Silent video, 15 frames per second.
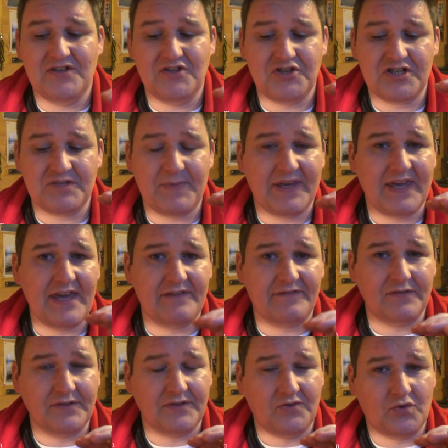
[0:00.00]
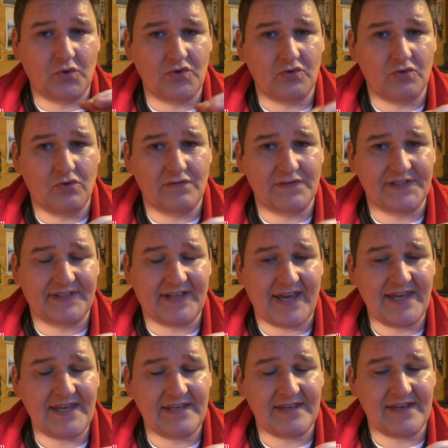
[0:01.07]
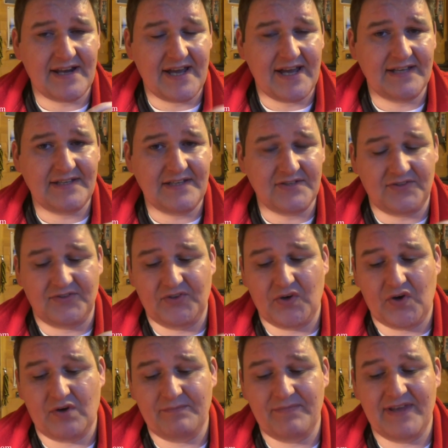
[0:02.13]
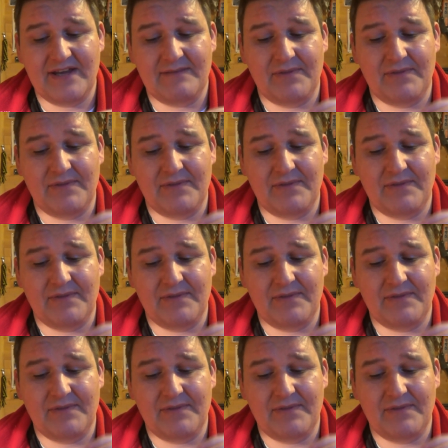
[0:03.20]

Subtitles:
Just be careful you don't over tighten your ATTIs on top there,